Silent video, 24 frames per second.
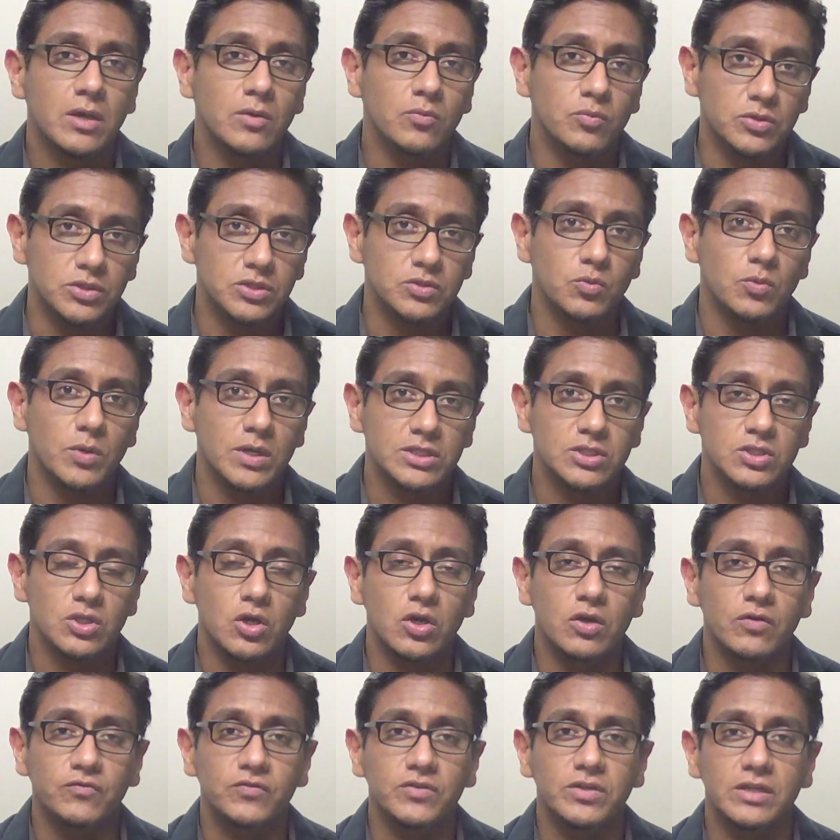which was
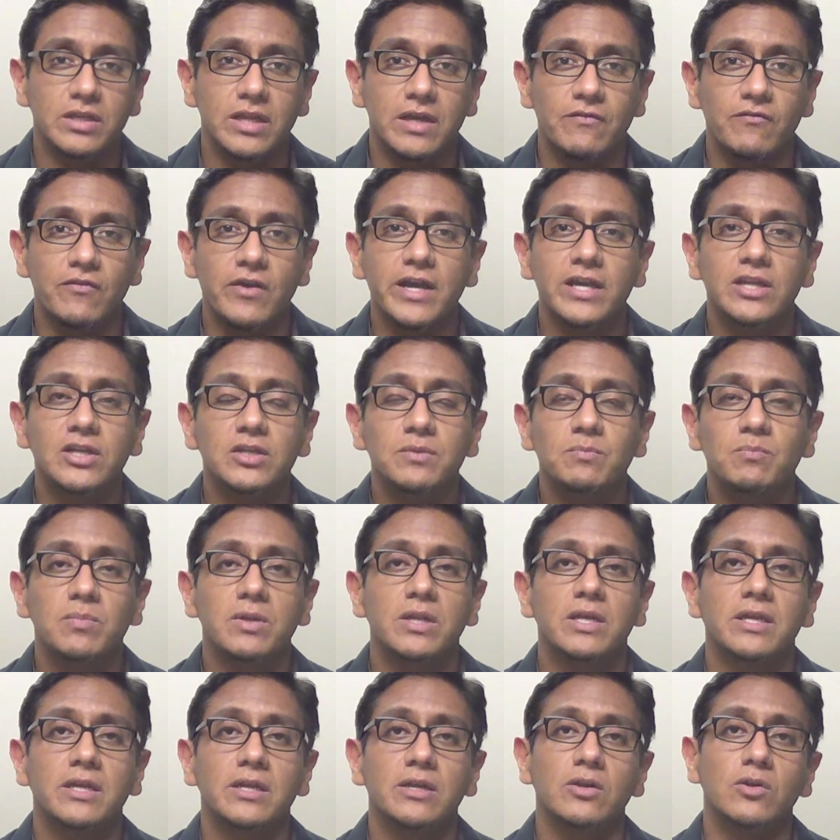often a violin
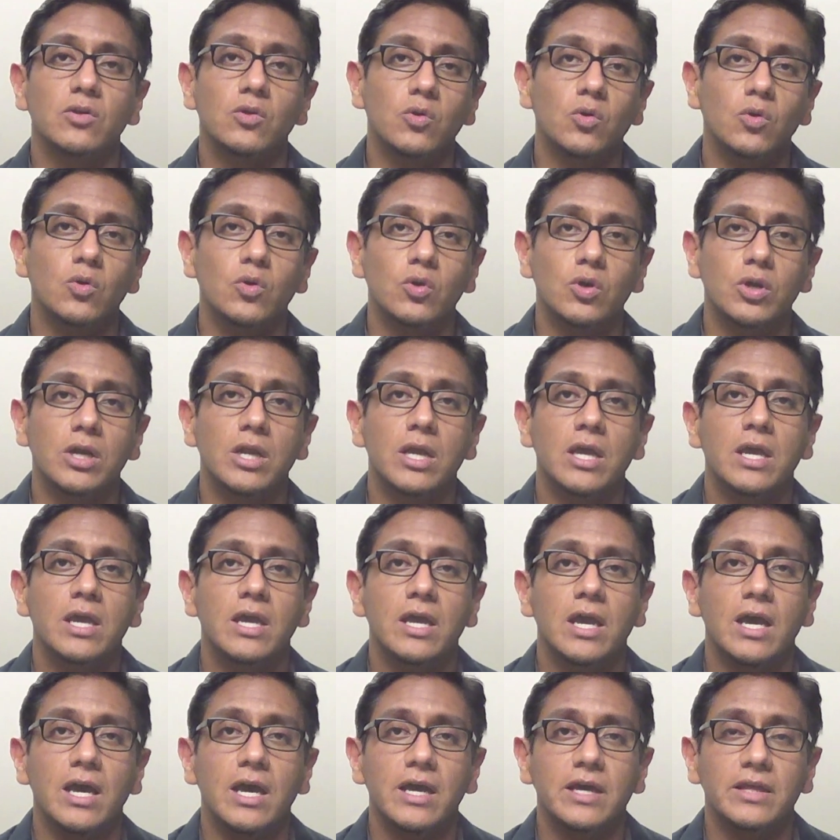player or
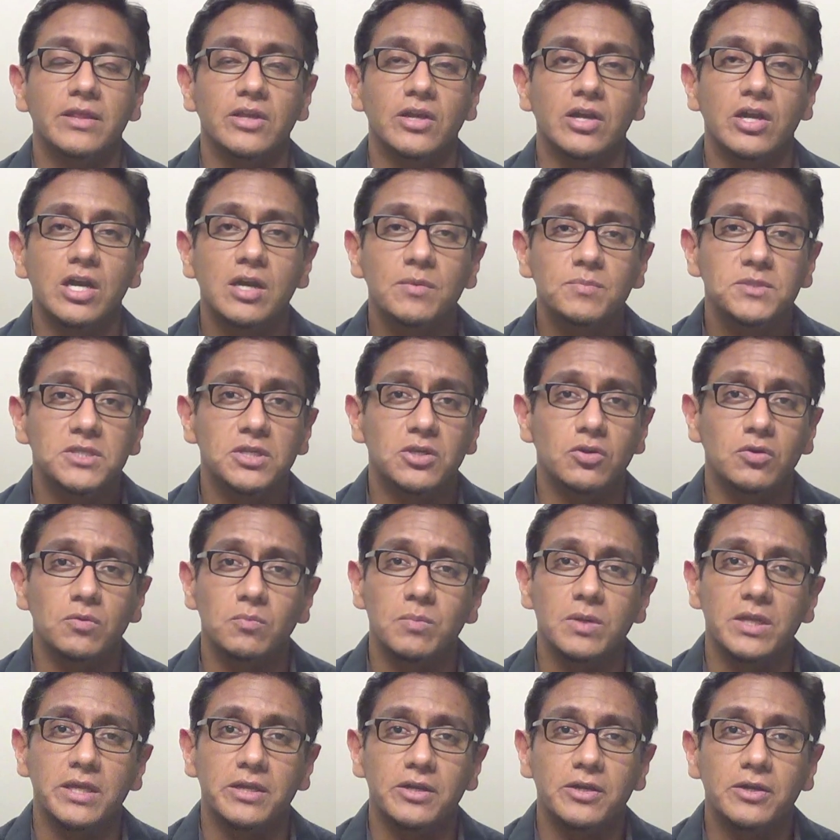the harpsichord
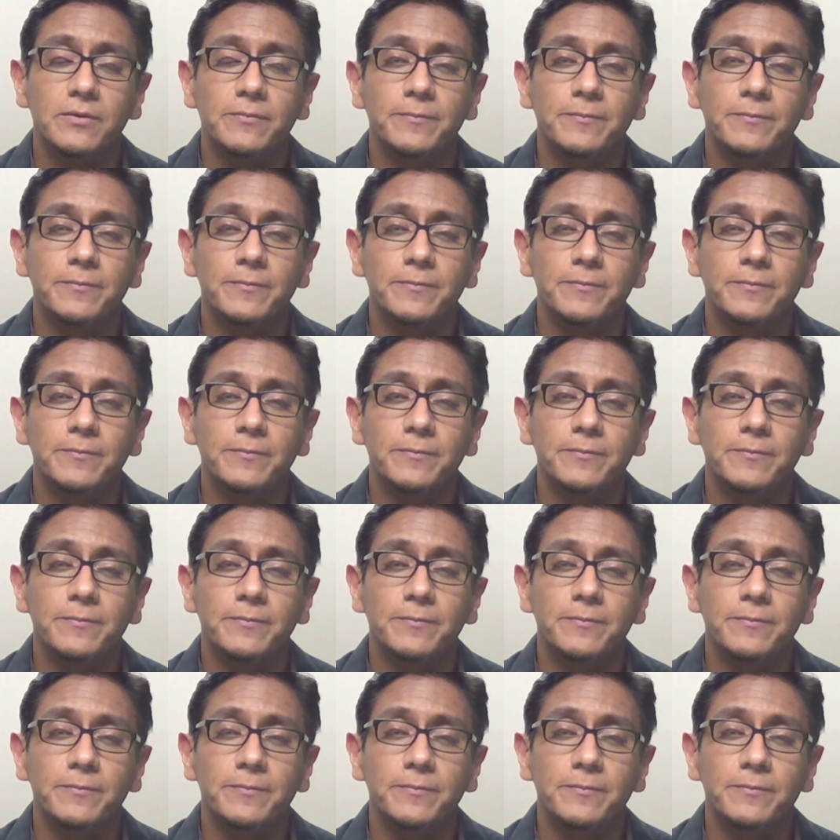player.